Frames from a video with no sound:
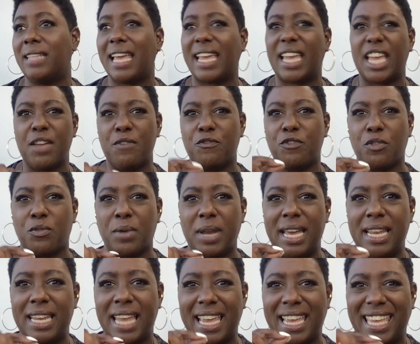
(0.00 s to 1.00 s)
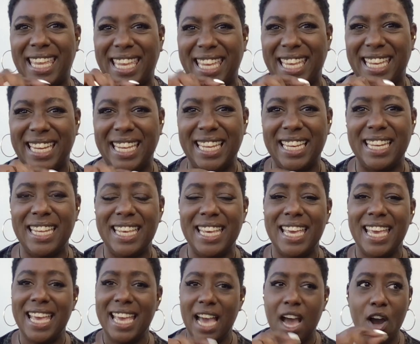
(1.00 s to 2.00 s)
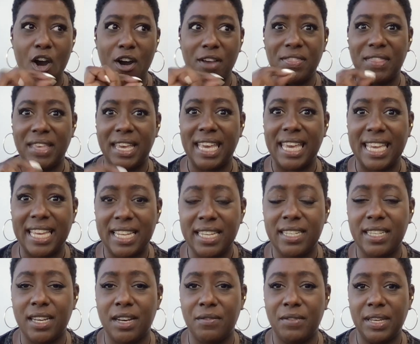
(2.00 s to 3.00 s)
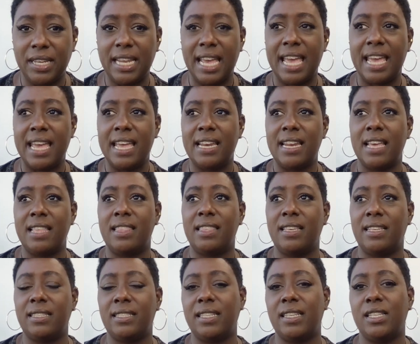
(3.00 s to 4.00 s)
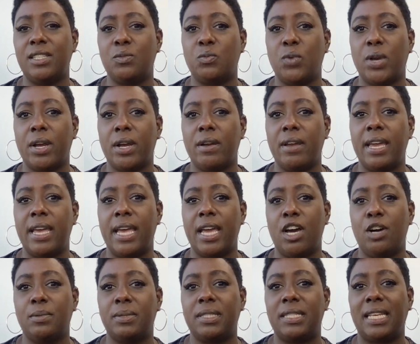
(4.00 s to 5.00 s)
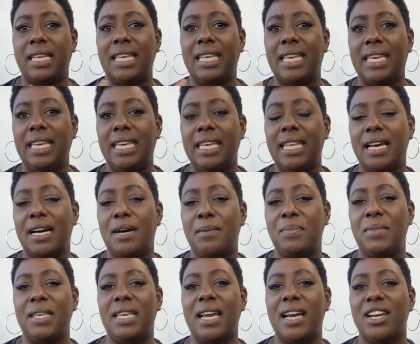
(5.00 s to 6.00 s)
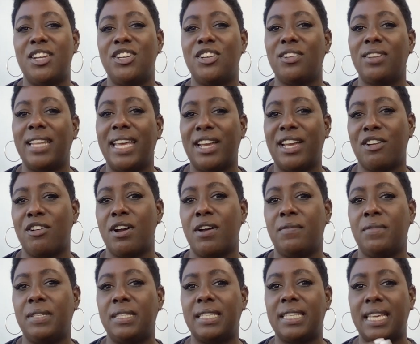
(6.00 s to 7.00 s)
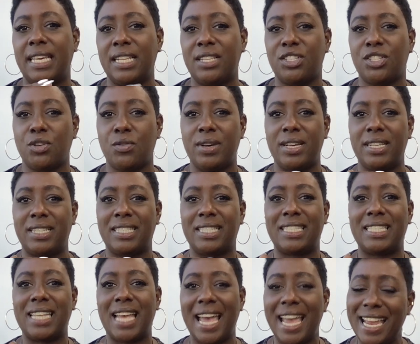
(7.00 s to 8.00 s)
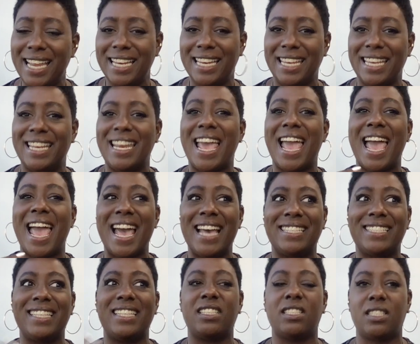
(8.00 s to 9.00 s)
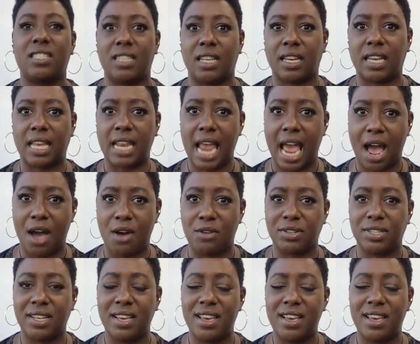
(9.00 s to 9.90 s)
infrared heating on the end of it, and this is where it helps to heat up the underlayer of the skin so it's tightening as it's sucking out